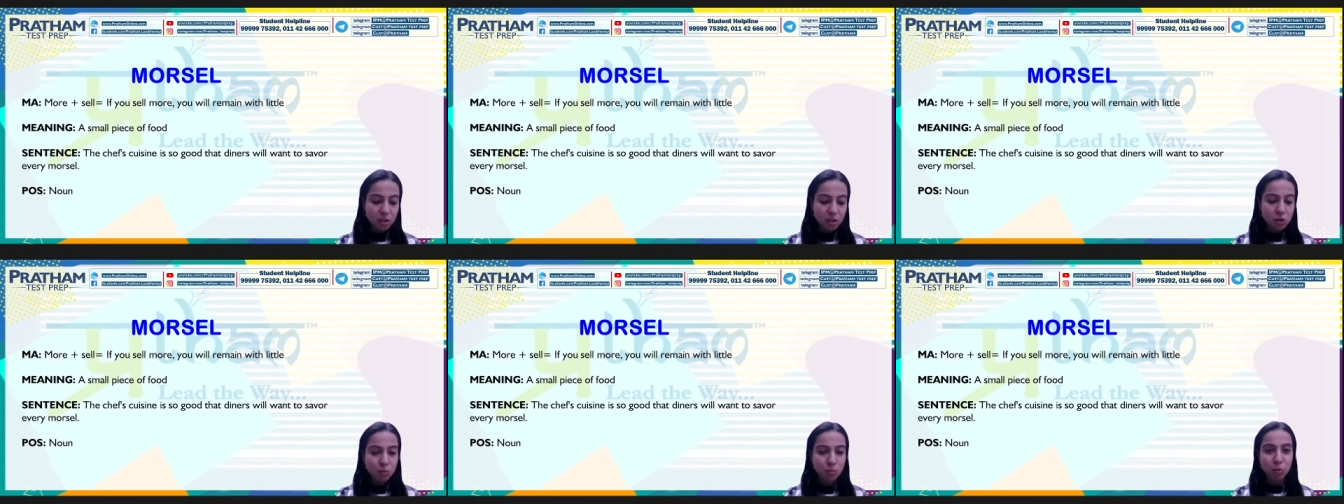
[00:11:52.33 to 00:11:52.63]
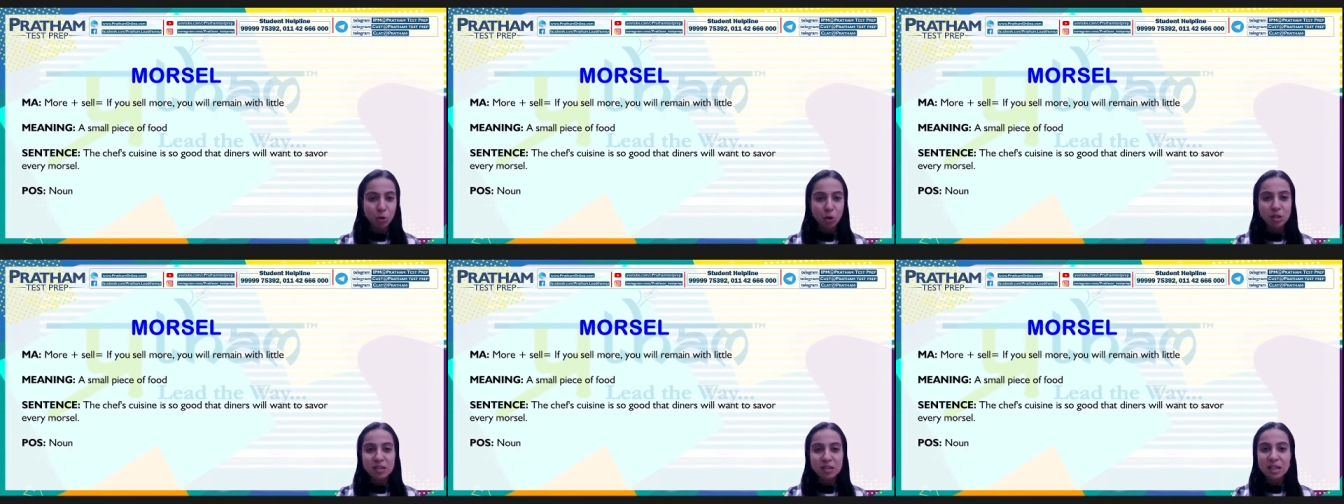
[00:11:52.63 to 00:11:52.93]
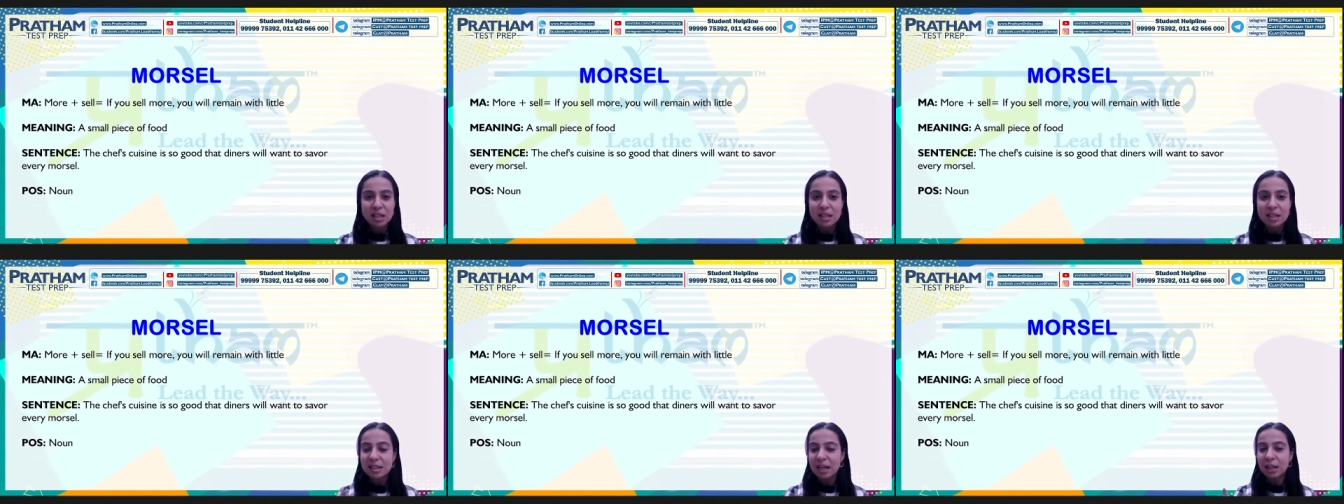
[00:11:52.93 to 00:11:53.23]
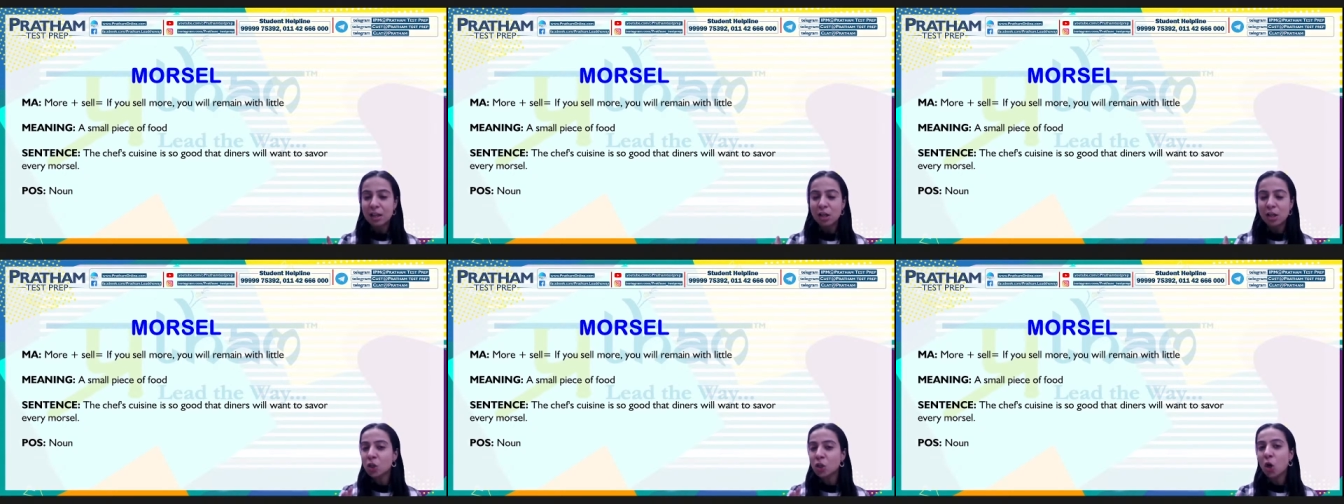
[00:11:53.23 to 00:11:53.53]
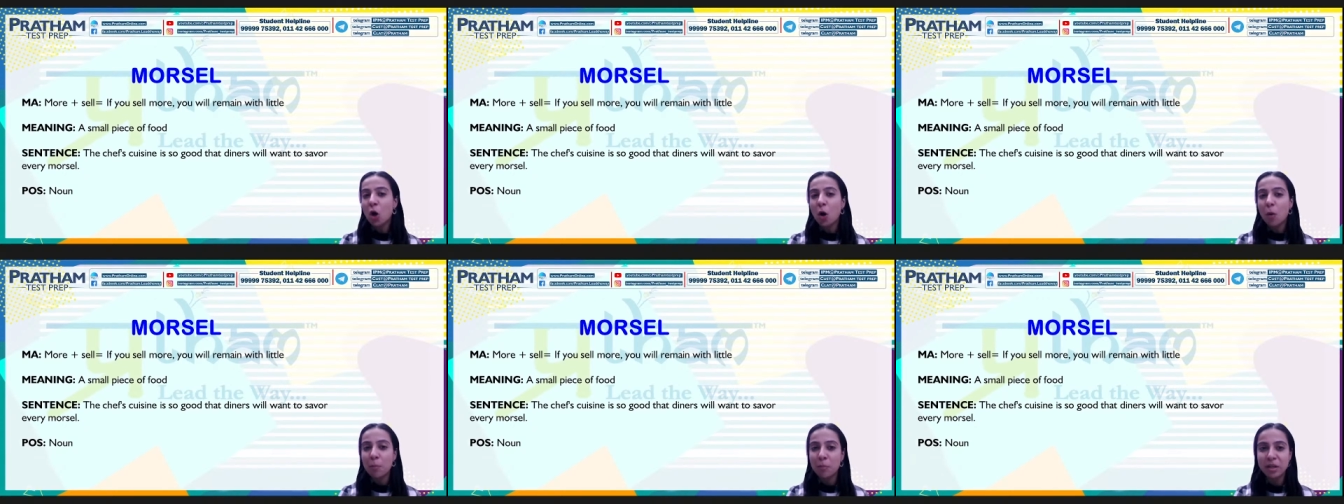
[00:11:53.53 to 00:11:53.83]
So morsel is like a
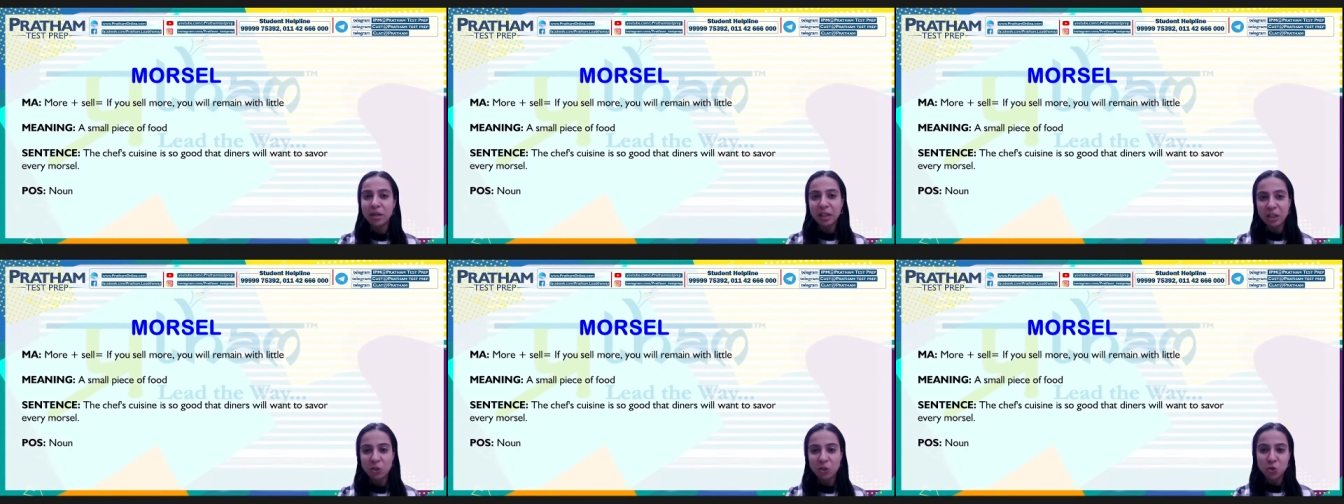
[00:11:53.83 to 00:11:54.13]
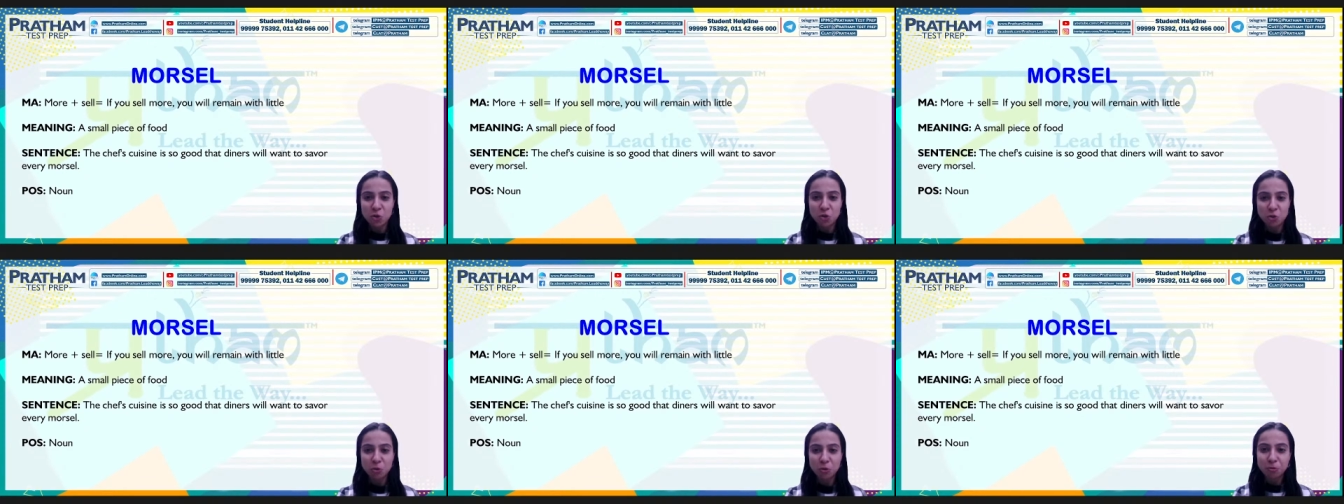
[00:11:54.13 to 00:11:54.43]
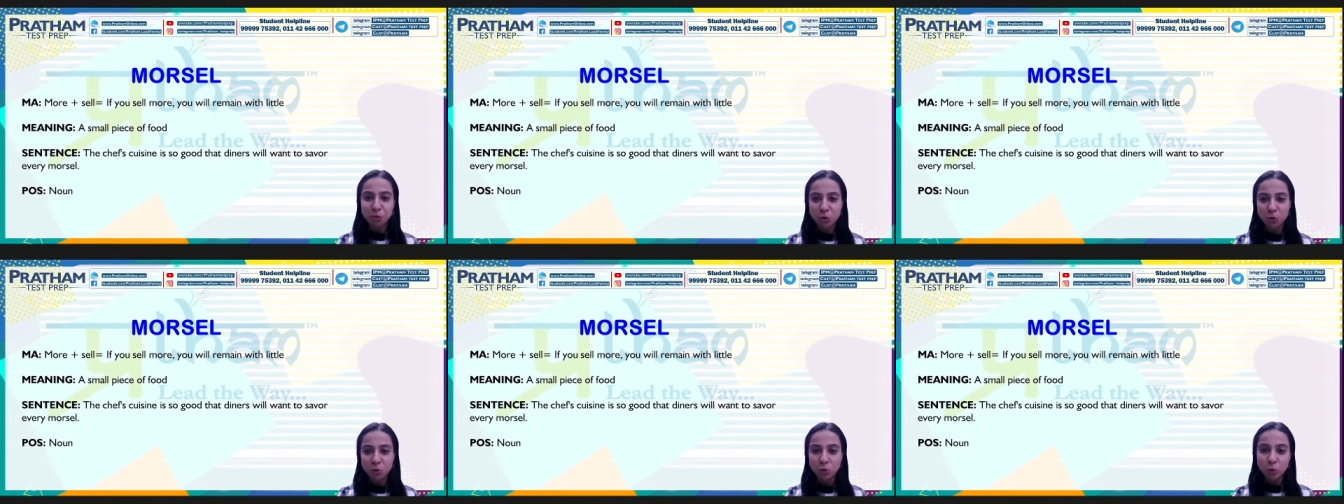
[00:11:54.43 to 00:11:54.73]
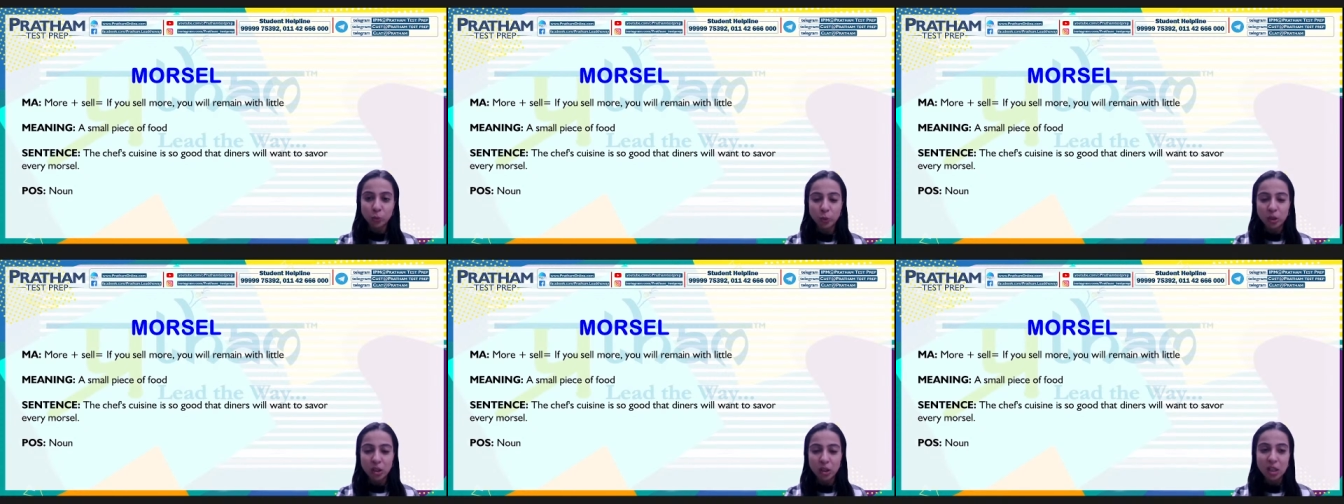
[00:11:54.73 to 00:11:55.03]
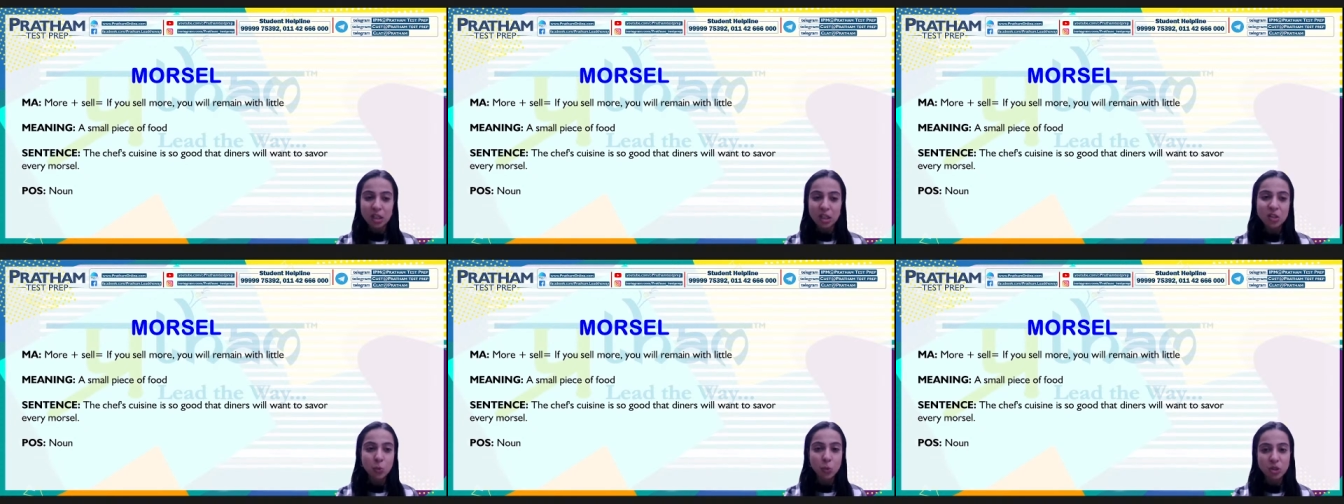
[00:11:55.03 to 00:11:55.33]
combination of two
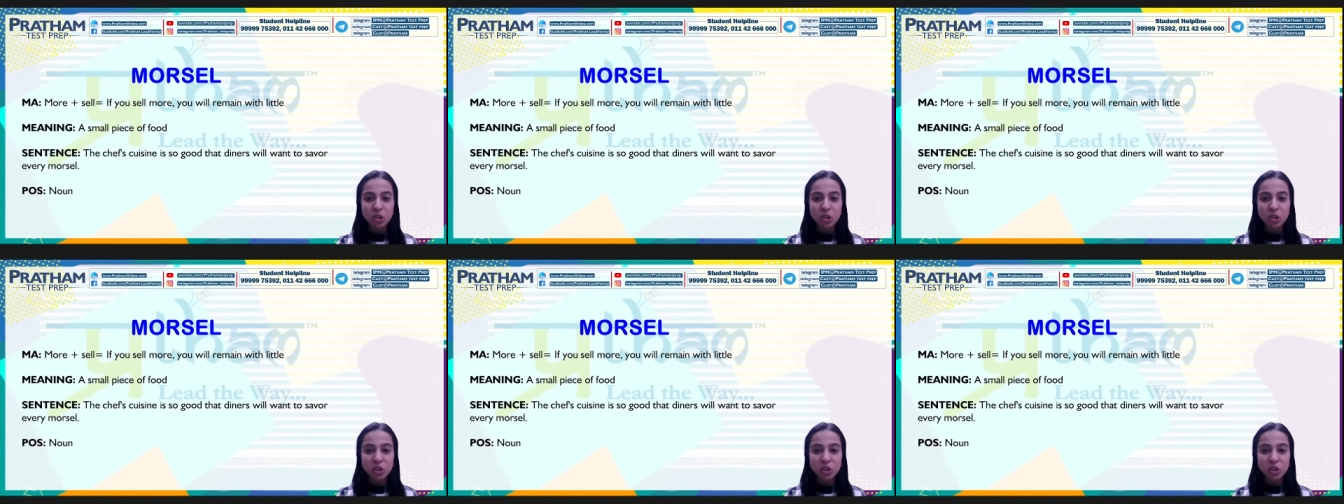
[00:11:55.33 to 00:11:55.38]
words,